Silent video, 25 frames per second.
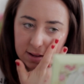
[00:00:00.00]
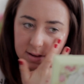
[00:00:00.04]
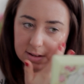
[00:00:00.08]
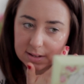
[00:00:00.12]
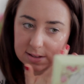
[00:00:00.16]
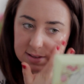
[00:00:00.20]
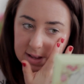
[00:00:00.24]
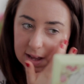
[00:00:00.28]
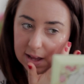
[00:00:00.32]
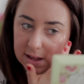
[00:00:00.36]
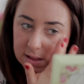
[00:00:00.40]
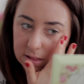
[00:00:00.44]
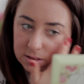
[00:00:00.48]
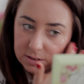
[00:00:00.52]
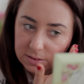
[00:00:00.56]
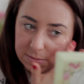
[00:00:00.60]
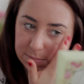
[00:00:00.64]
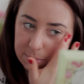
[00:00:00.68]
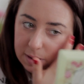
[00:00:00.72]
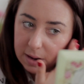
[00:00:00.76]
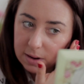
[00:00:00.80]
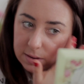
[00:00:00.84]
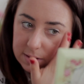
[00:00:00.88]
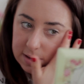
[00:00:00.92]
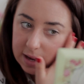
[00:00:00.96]
Because I love
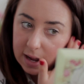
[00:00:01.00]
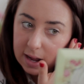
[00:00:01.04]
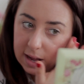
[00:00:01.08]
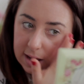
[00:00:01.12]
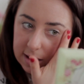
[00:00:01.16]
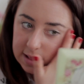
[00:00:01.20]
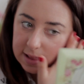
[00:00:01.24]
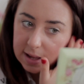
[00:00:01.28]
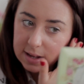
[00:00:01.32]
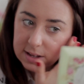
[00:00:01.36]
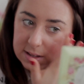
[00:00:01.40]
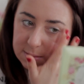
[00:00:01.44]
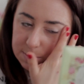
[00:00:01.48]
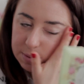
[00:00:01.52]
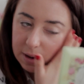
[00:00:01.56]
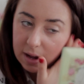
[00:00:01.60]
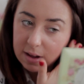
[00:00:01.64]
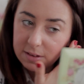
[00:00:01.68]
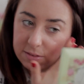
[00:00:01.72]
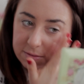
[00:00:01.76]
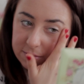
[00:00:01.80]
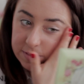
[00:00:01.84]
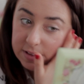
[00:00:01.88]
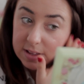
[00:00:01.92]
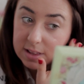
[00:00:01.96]
powder highlights, but
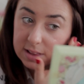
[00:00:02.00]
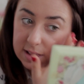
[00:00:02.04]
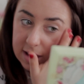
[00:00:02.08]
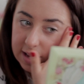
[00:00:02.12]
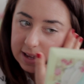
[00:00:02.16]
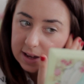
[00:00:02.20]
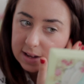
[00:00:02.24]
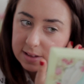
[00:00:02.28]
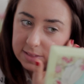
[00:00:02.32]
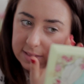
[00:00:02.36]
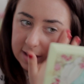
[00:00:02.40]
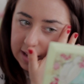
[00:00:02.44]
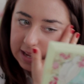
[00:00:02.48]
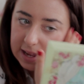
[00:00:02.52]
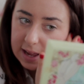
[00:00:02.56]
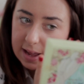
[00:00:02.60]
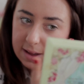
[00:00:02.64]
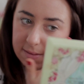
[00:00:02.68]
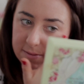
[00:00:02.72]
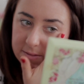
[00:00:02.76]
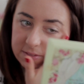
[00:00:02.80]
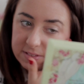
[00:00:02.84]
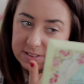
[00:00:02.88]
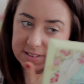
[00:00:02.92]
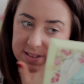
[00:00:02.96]
I feel like they
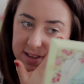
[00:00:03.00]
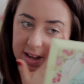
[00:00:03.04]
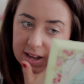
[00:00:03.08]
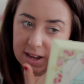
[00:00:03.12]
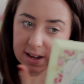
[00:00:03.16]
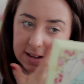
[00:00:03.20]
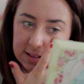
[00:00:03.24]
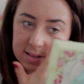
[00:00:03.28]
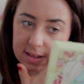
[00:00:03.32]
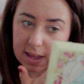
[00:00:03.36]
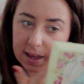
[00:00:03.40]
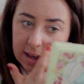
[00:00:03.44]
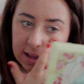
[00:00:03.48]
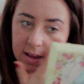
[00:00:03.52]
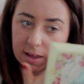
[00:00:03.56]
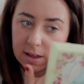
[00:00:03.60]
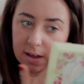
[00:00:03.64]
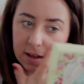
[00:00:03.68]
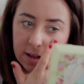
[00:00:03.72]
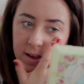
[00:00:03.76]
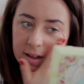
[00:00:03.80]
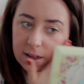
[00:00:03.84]
emphasise like